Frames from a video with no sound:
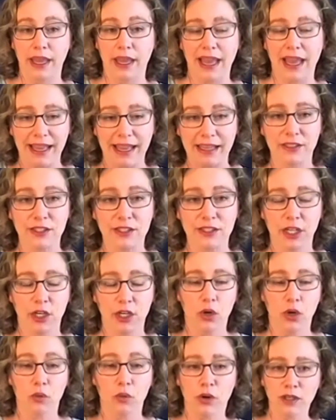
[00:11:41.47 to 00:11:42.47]
And
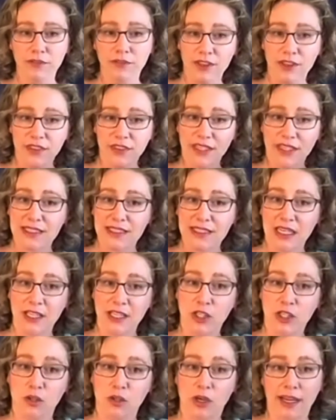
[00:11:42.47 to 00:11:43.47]
one of the things that I
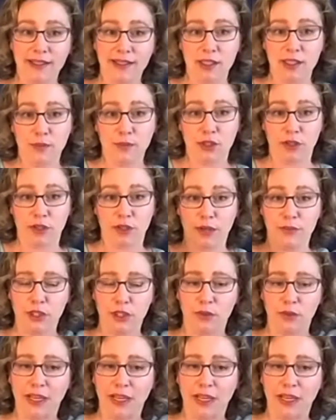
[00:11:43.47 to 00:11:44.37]
know I subscribe to,